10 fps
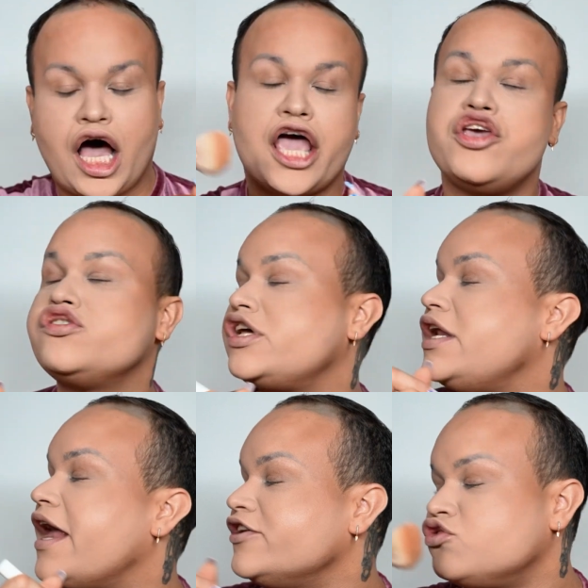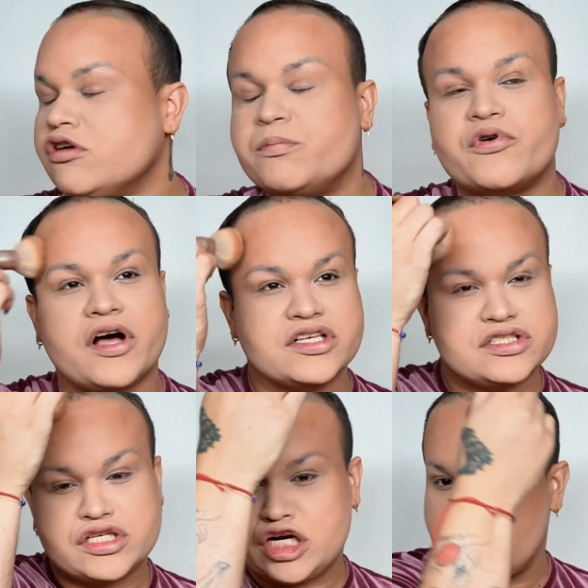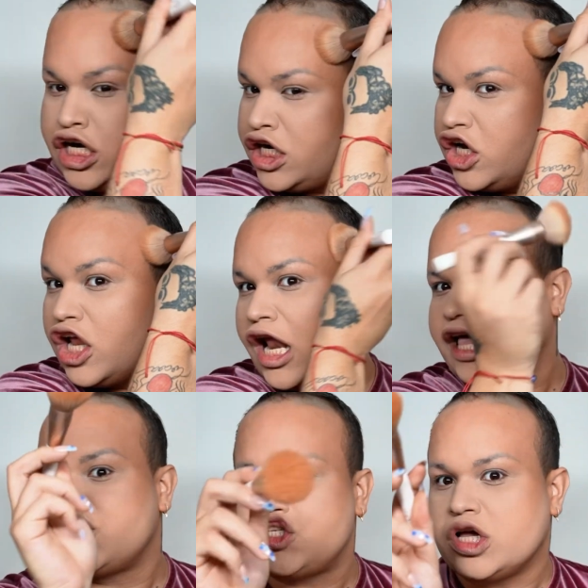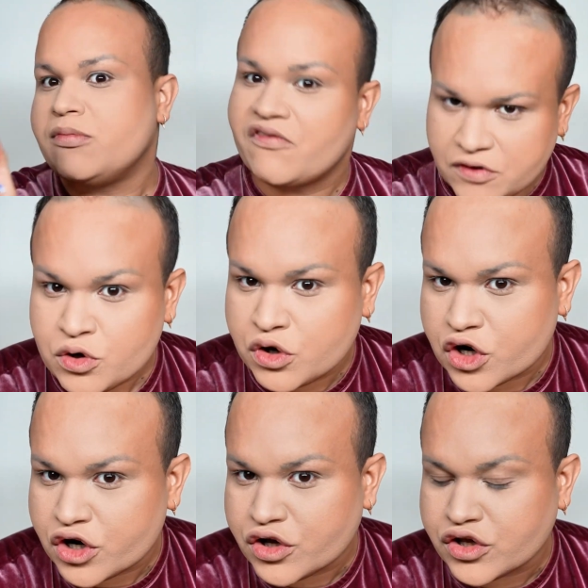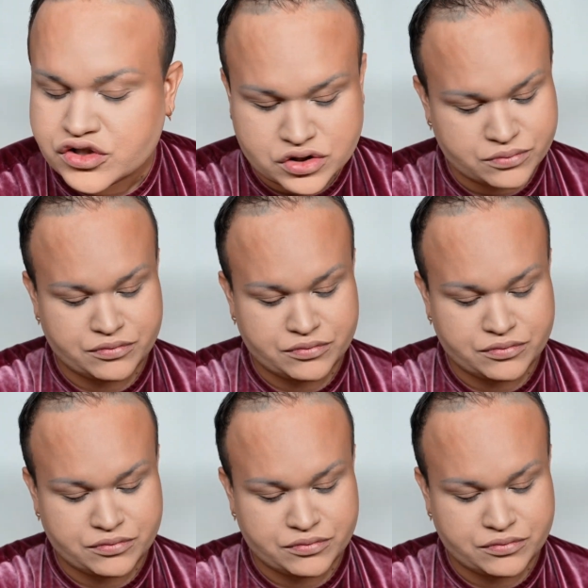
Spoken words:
I use a natural bronzer, not like some of you girls.